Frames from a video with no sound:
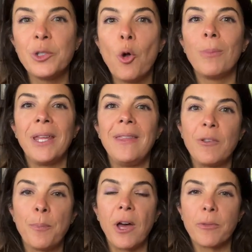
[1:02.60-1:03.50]
normally, these
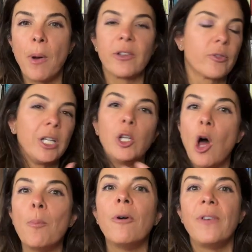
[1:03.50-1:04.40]
birthmarks are a
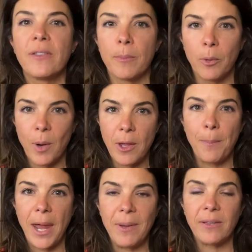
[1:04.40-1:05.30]
lot more visible when the
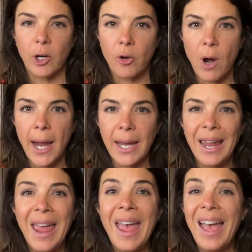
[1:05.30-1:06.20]
babies are crying.
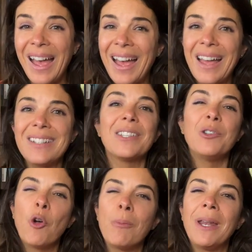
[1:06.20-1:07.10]
And
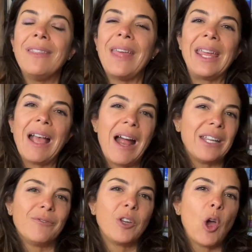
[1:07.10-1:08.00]
normally they kind
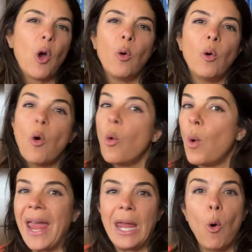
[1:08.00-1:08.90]
of go away